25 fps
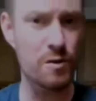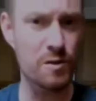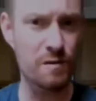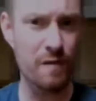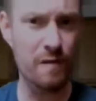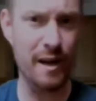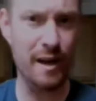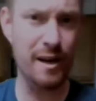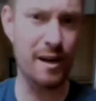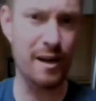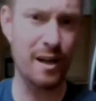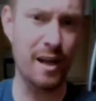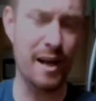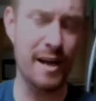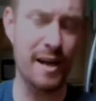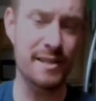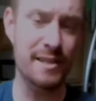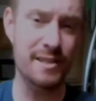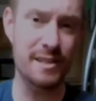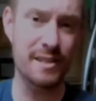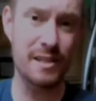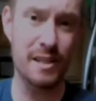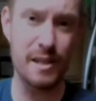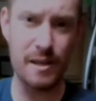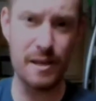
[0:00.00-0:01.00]
of
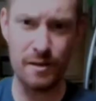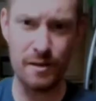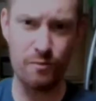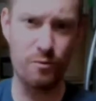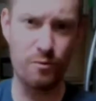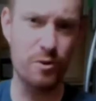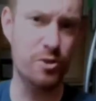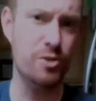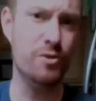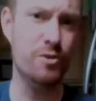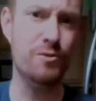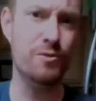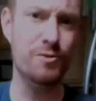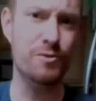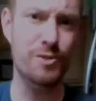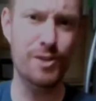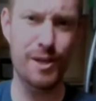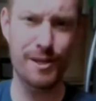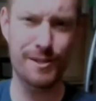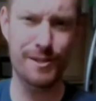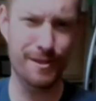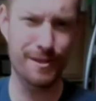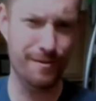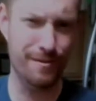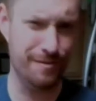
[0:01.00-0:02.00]
analyzing the original
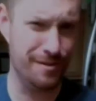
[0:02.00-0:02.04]
intent of